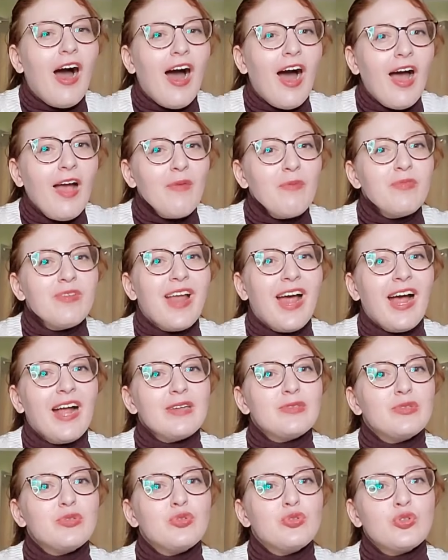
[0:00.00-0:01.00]
I'm
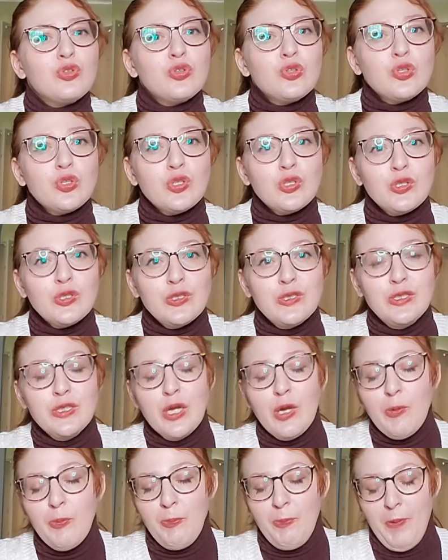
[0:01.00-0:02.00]
not
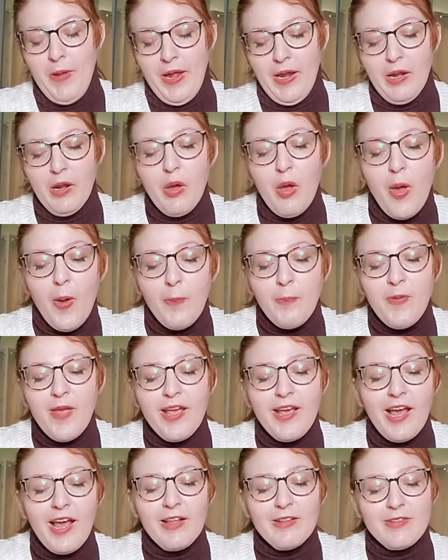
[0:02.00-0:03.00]
stupid
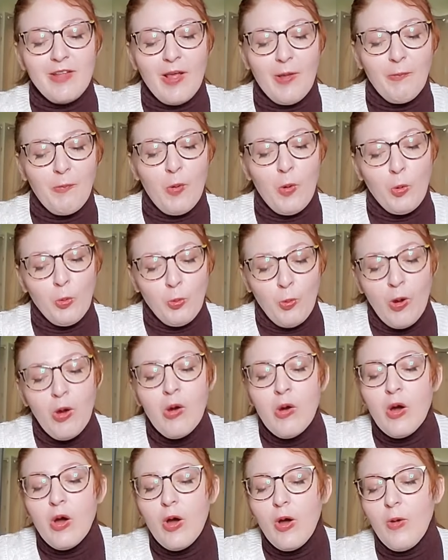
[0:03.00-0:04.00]
because I'm a
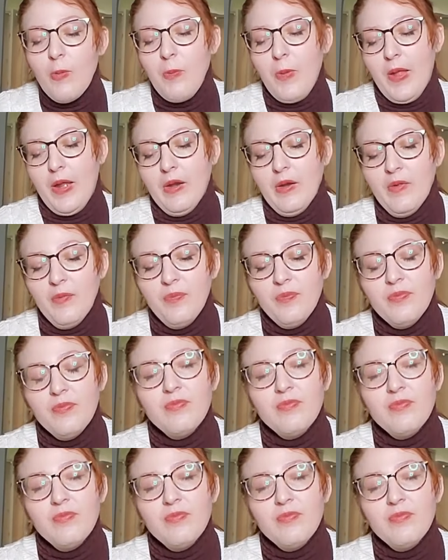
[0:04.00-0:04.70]
woman.